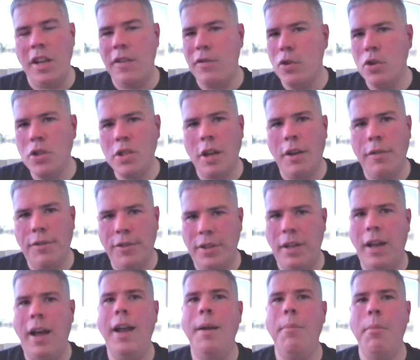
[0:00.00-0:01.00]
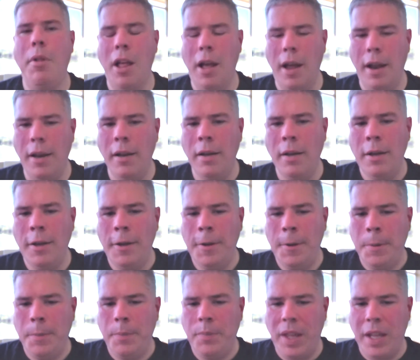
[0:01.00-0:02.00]
Give yourself a timeline
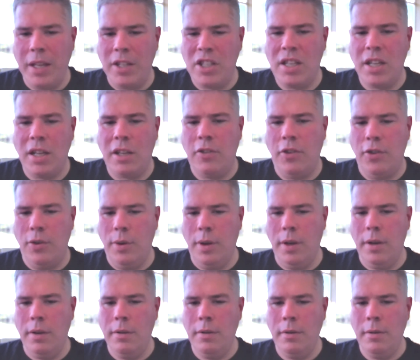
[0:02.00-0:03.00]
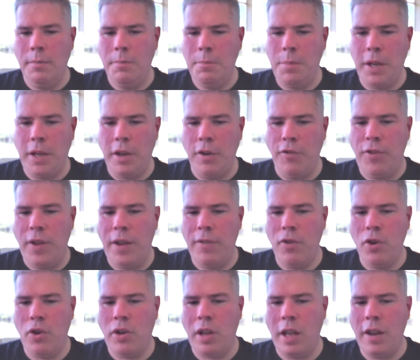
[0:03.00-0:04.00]
and stick to it. Pick your
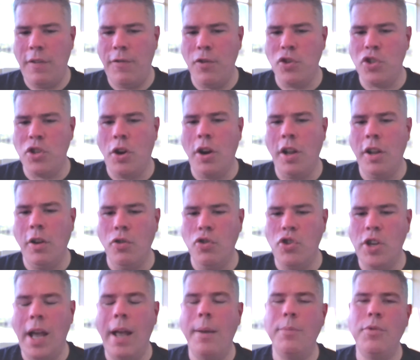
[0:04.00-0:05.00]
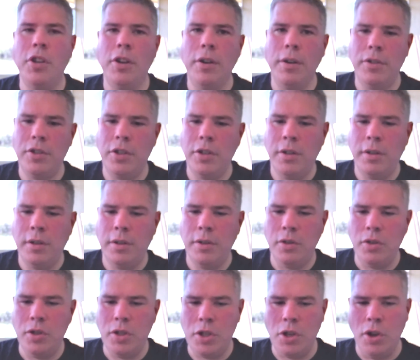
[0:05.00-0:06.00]
favorite day for starting your job search.
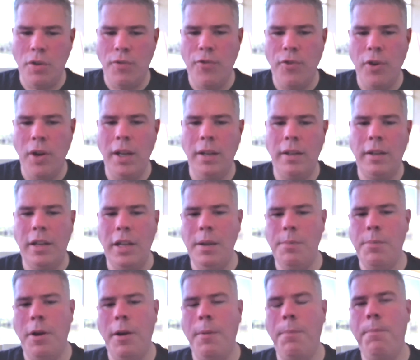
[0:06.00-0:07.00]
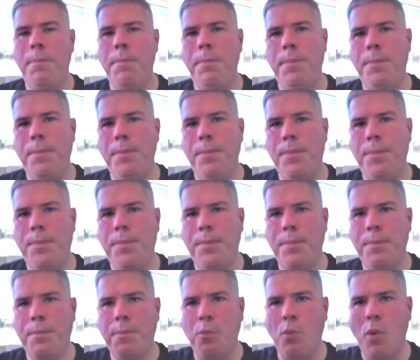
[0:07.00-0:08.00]
Don't forget to keep up
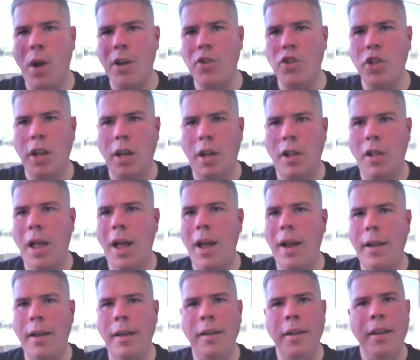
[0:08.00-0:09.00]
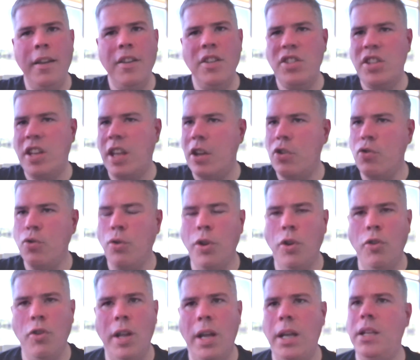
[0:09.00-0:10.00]
watching the clock. Schedule
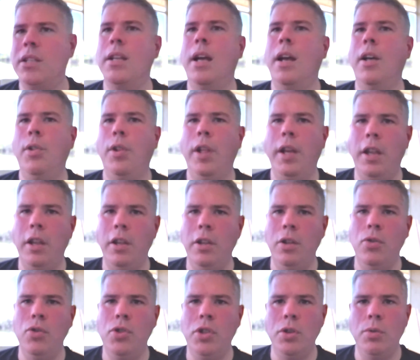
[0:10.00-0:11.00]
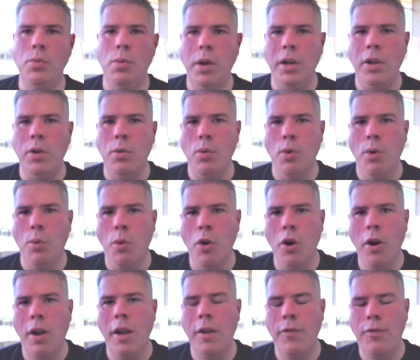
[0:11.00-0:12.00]
your days out like you used to when you were
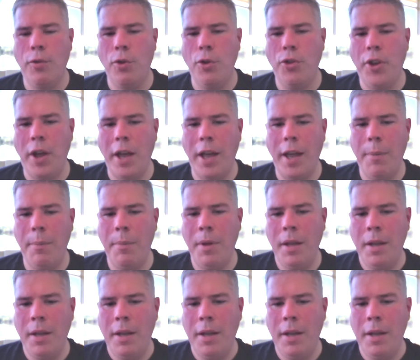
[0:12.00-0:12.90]
working full time.